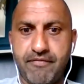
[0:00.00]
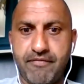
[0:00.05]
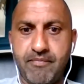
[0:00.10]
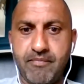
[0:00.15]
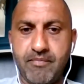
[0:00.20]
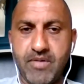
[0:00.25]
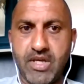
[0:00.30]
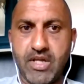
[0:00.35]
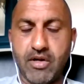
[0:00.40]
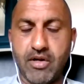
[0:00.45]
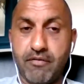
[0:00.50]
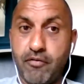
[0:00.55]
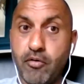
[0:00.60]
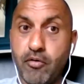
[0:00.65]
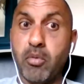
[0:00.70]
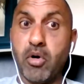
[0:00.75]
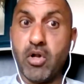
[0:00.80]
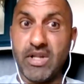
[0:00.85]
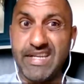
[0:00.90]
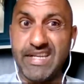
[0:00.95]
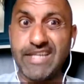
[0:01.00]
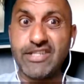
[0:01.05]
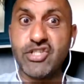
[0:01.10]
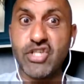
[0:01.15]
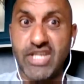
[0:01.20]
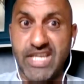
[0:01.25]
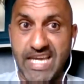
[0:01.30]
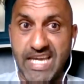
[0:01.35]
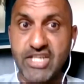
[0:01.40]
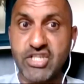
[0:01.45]
football and
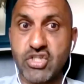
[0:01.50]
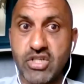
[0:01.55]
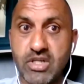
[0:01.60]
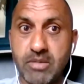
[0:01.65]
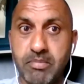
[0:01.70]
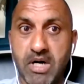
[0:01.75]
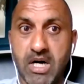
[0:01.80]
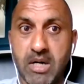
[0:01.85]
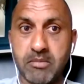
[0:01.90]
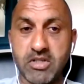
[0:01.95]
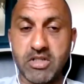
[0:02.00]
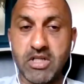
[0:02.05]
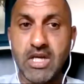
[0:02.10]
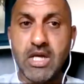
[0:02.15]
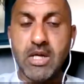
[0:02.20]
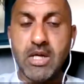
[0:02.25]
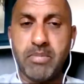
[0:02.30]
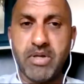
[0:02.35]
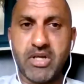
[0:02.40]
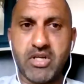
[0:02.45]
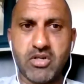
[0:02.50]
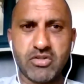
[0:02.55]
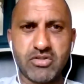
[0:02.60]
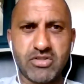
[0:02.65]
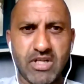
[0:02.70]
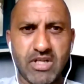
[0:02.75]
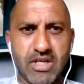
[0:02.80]
education department, because